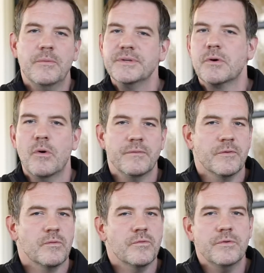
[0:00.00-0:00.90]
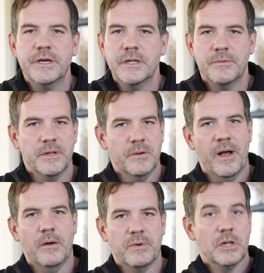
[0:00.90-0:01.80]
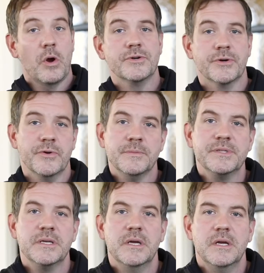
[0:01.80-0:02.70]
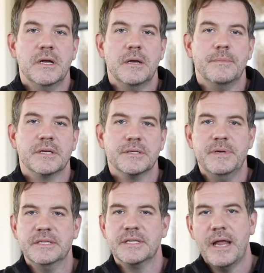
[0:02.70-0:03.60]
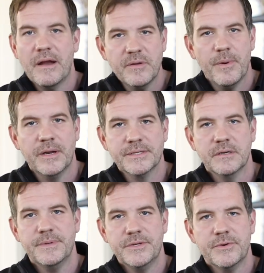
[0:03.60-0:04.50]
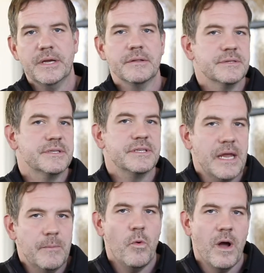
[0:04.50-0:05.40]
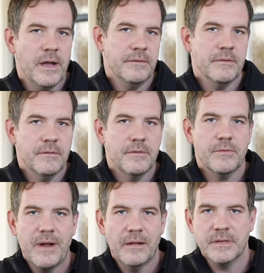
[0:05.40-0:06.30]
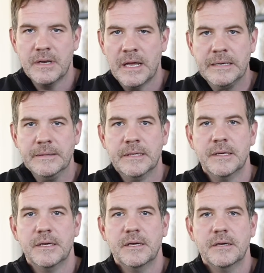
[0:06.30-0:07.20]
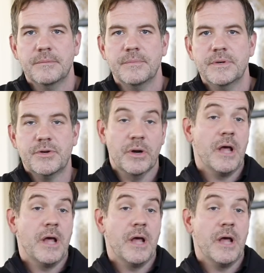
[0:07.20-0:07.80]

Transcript: always go over really well with larger groups, because it means that everybody's going to be drinking the same wine throughout the night.